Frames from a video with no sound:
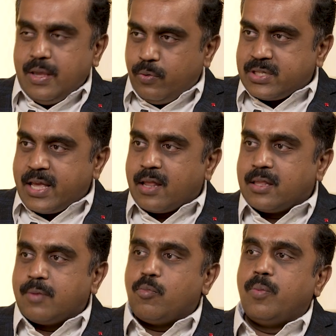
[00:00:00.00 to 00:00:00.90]
He was there at
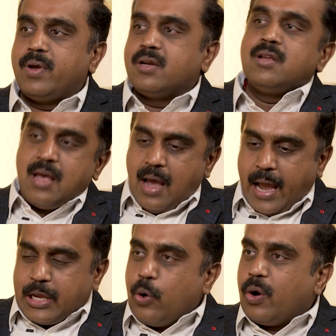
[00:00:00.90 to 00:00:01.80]
that moment.
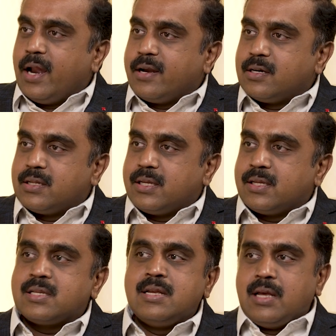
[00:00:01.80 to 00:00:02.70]
I correlated
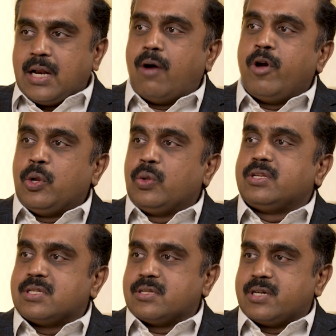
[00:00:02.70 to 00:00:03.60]
this. Now I know
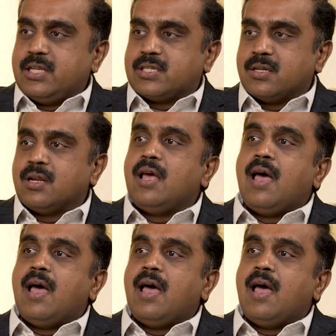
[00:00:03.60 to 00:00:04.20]
this is the reason.